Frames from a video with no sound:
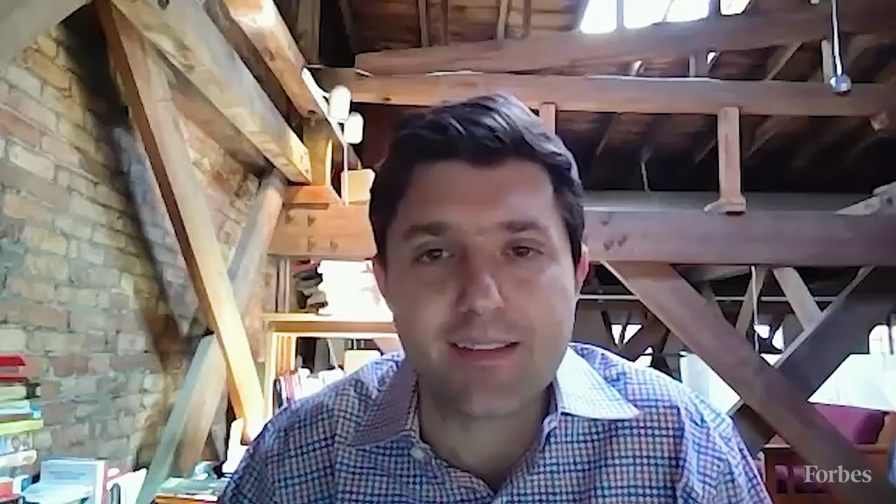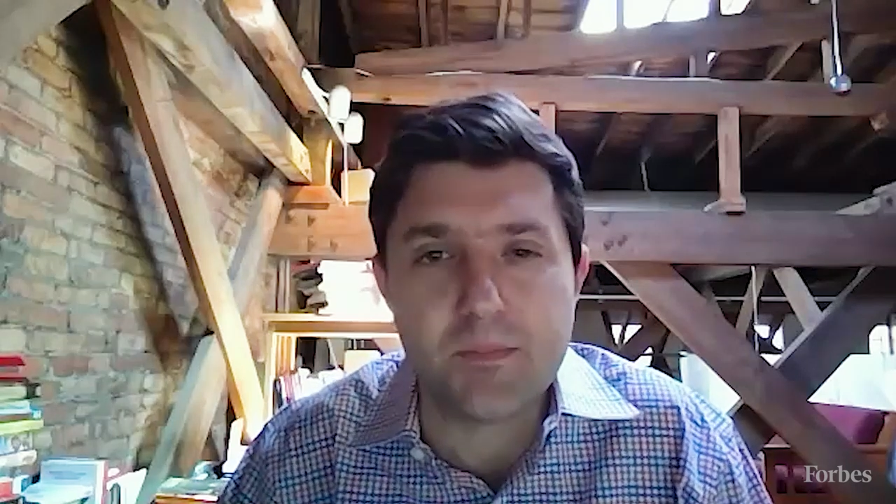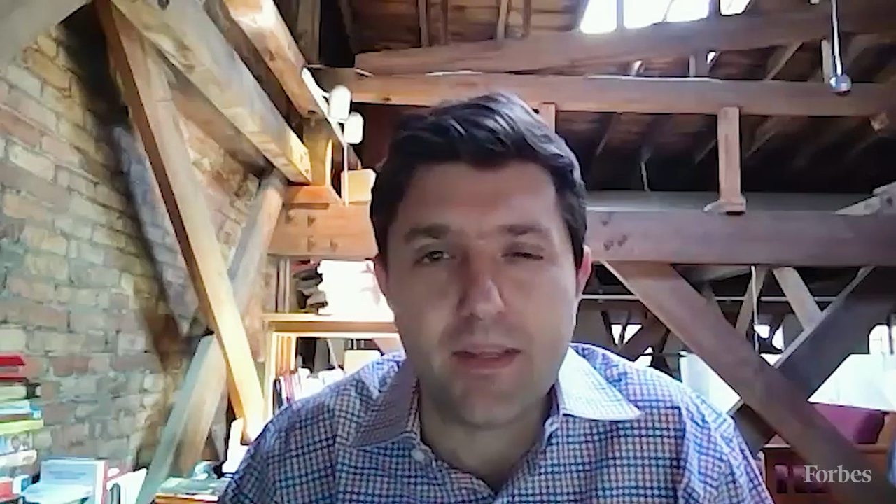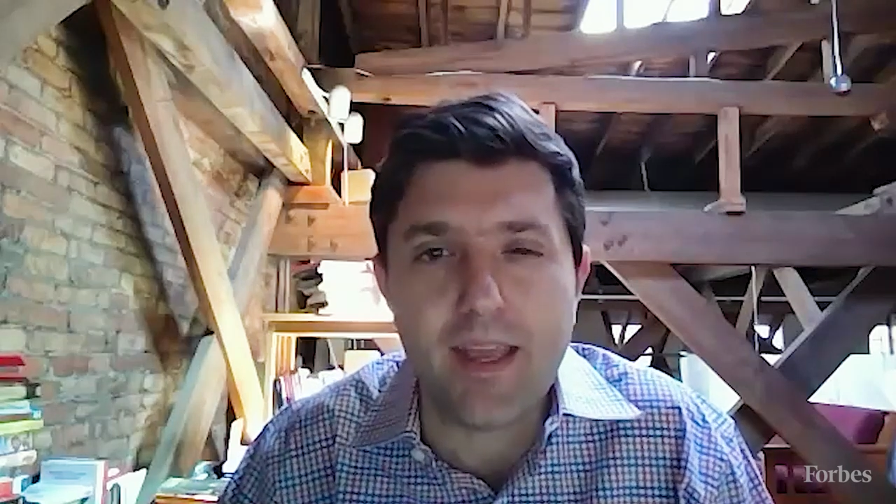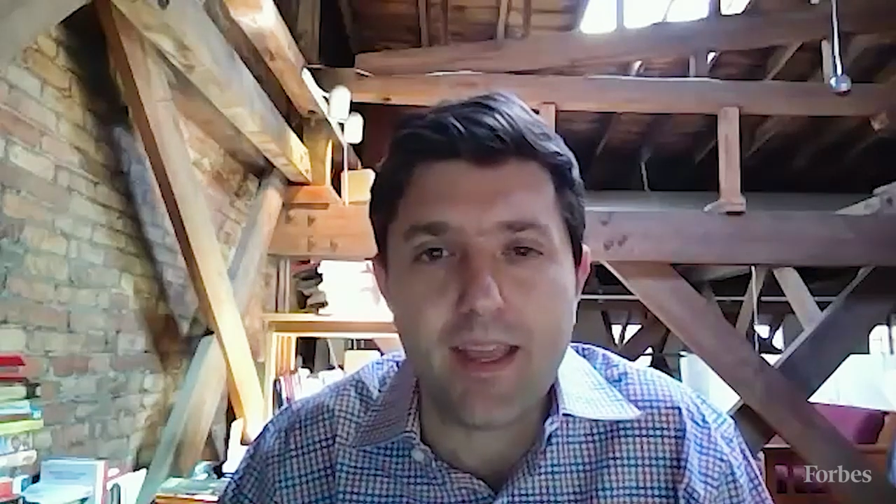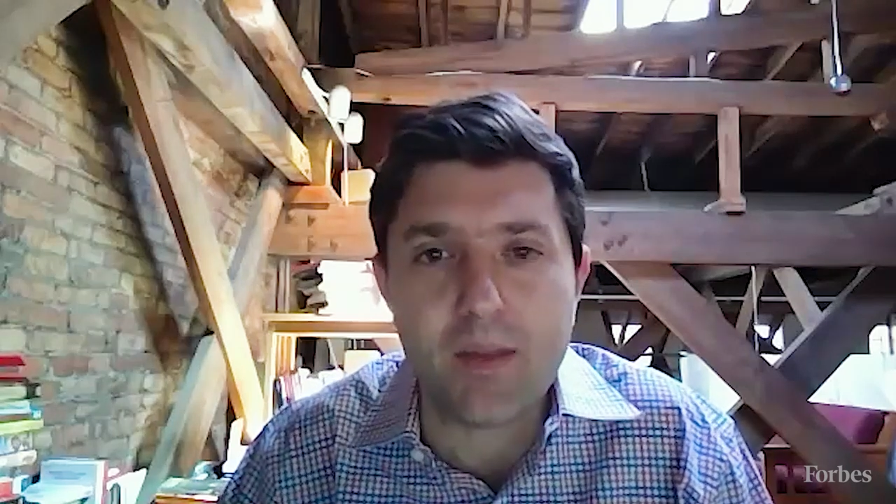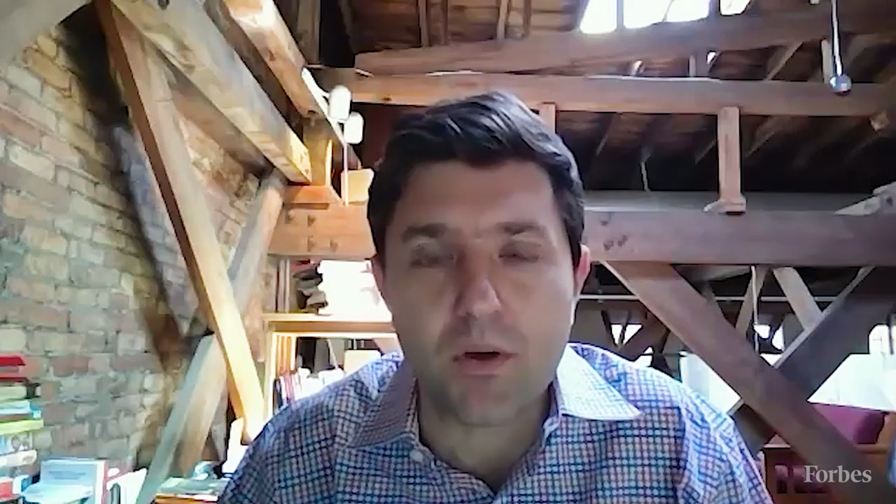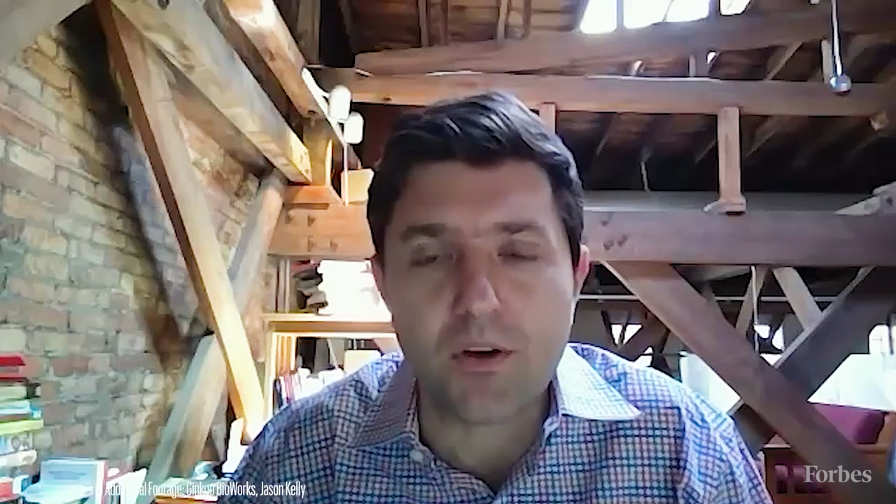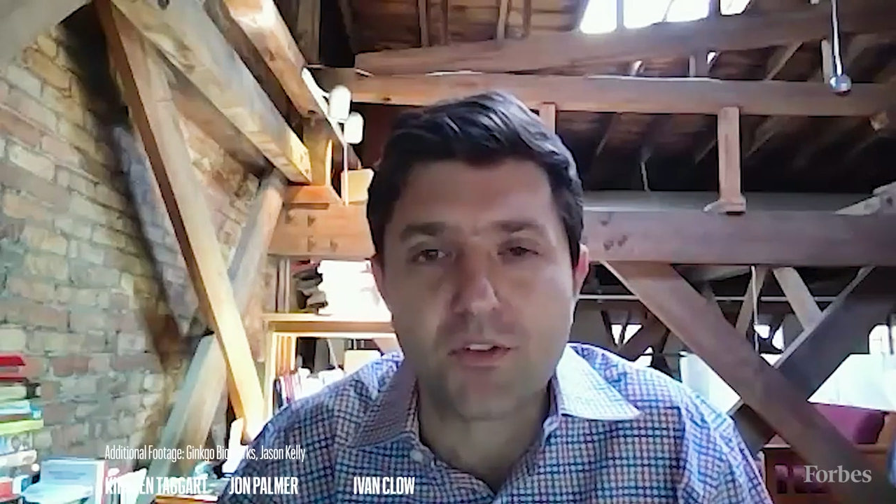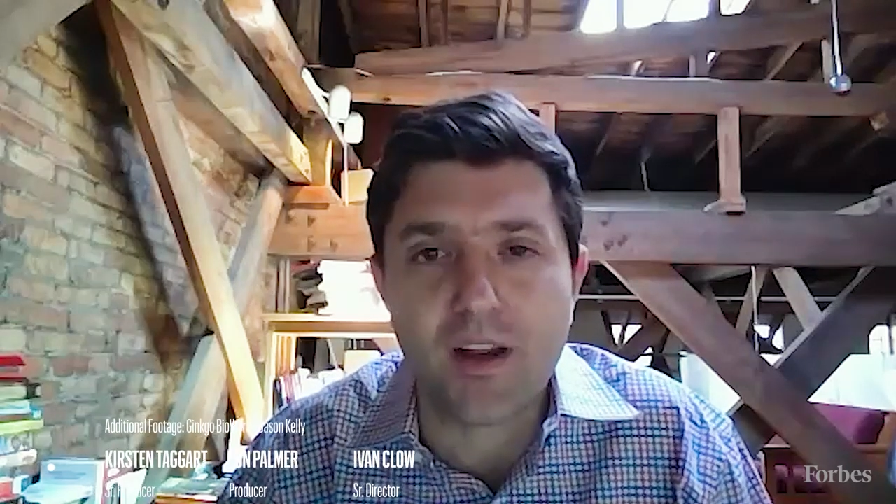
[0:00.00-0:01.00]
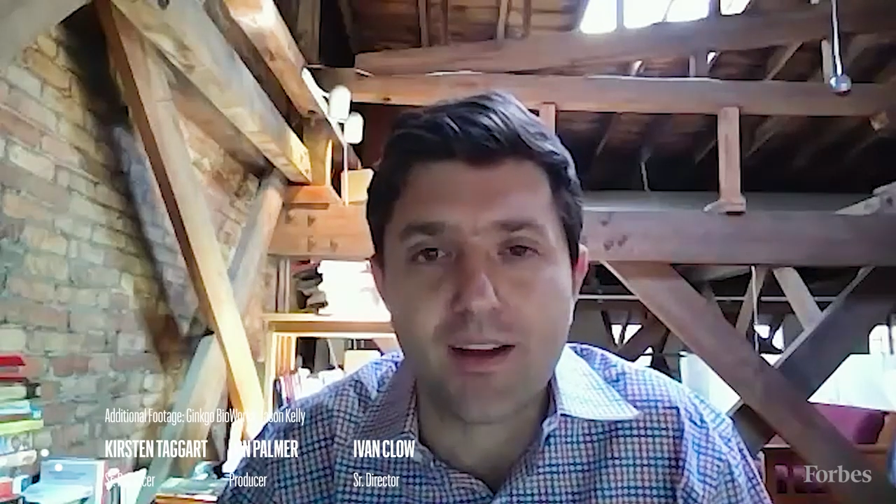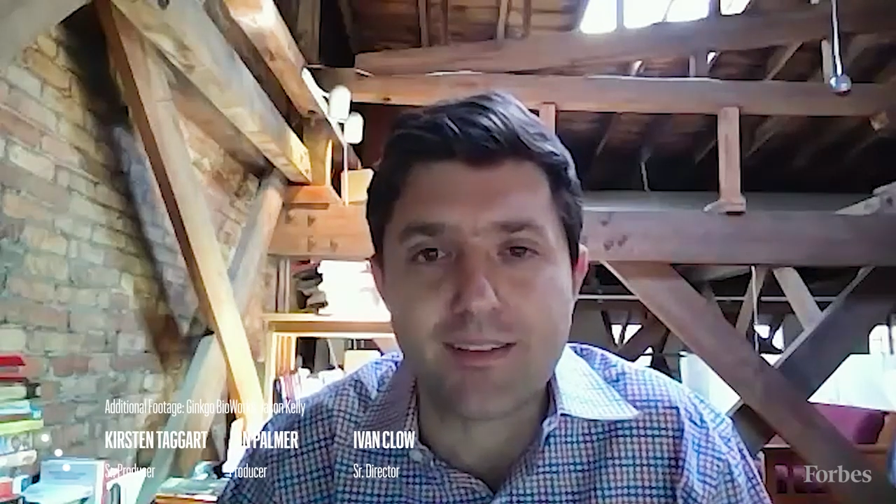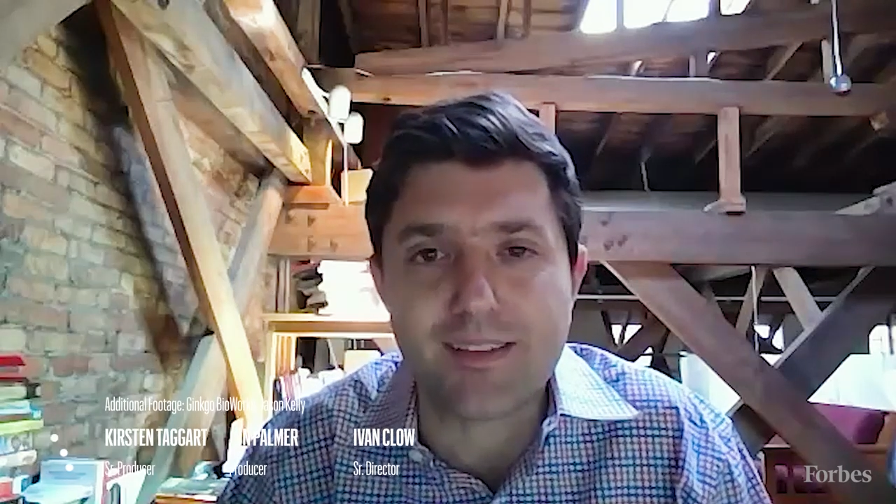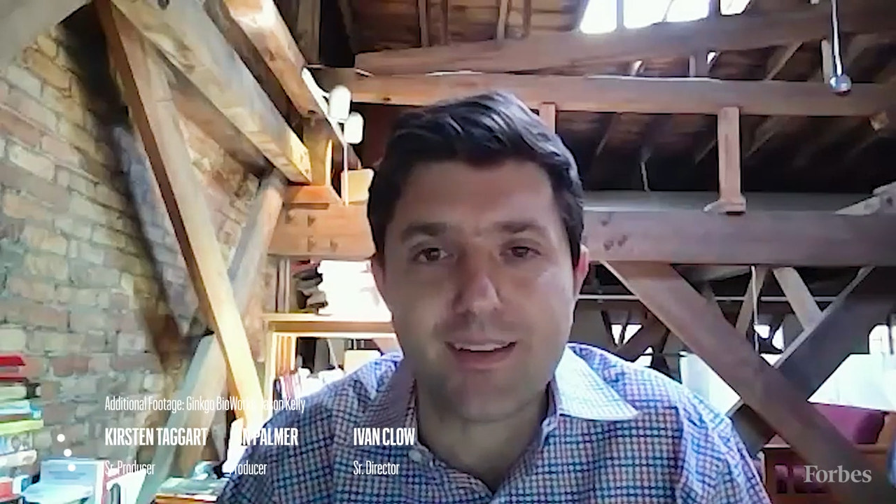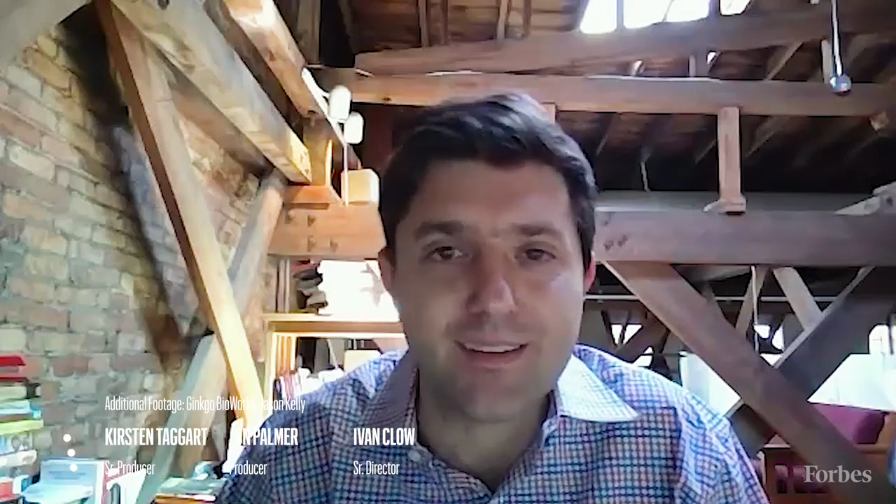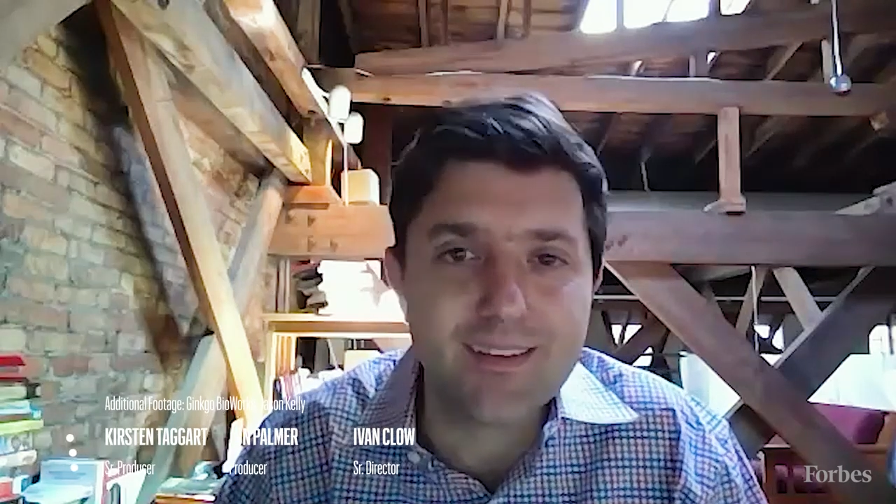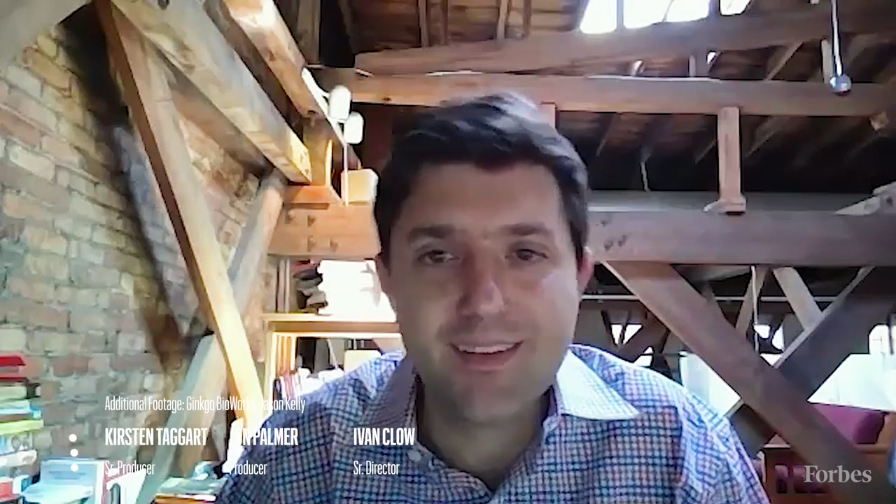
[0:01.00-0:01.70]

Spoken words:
some game where you're trying to,